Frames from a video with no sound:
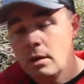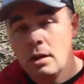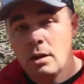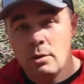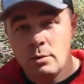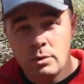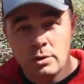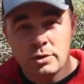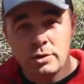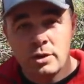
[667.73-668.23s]

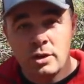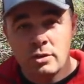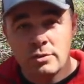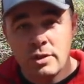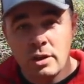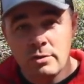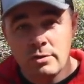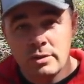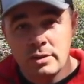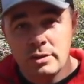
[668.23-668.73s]
in a real
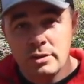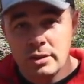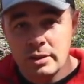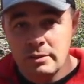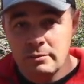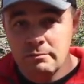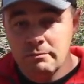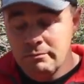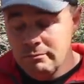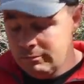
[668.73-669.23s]
strong dosage,
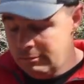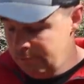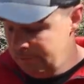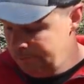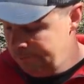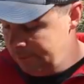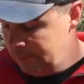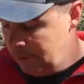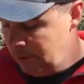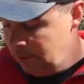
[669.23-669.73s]

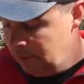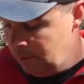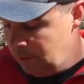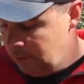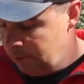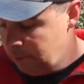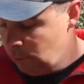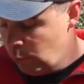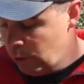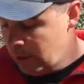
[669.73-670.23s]

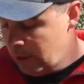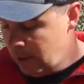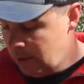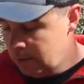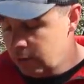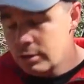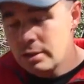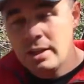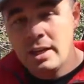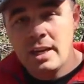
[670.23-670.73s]
from what I
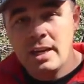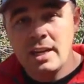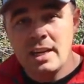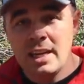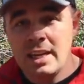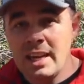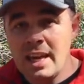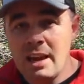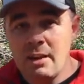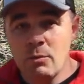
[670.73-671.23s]
understand,
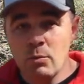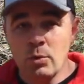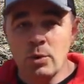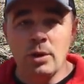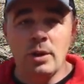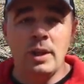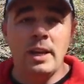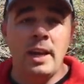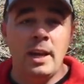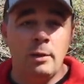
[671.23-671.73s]
and it
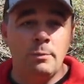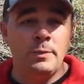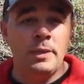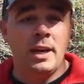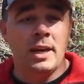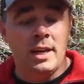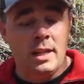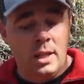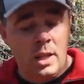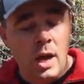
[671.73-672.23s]
really helped
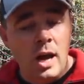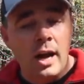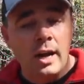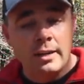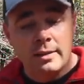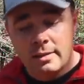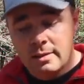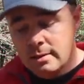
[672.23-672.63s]
out a lot.